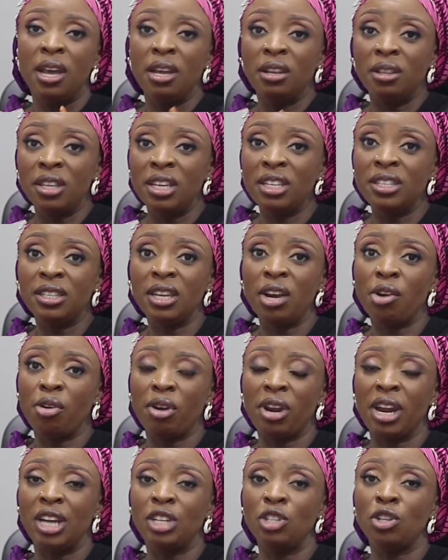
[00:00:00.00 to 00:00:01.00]
This
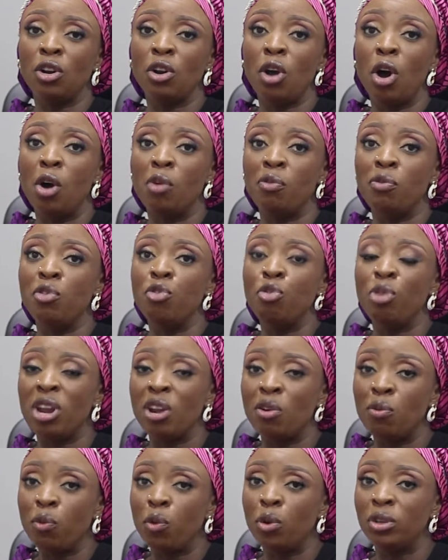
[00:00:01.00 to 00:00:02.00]
segregation often
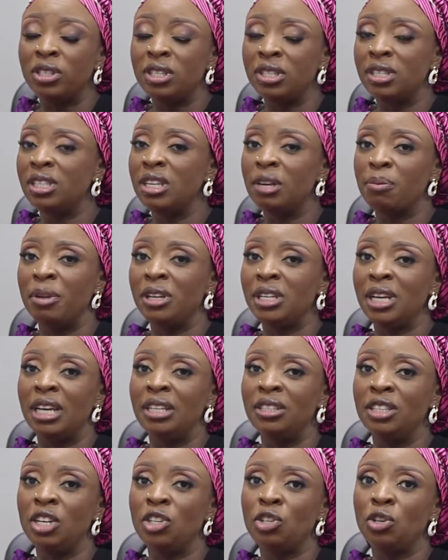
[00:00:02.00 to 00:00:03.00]
reinforces
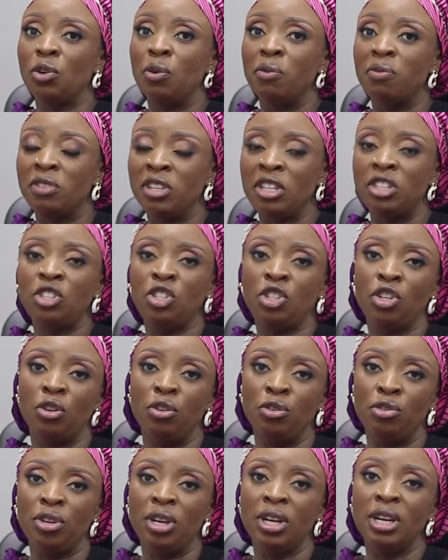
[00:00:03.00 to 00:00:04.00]
stigmatization of these
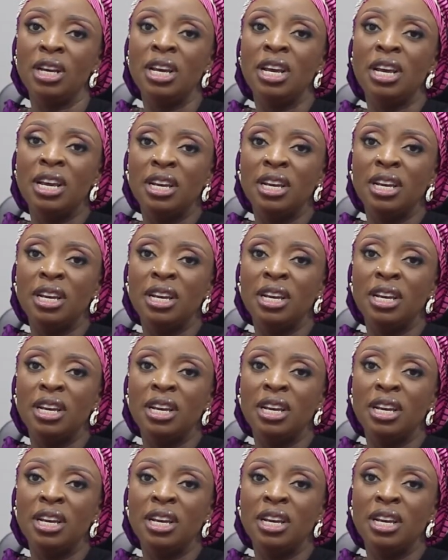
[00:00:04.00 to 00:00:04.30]
children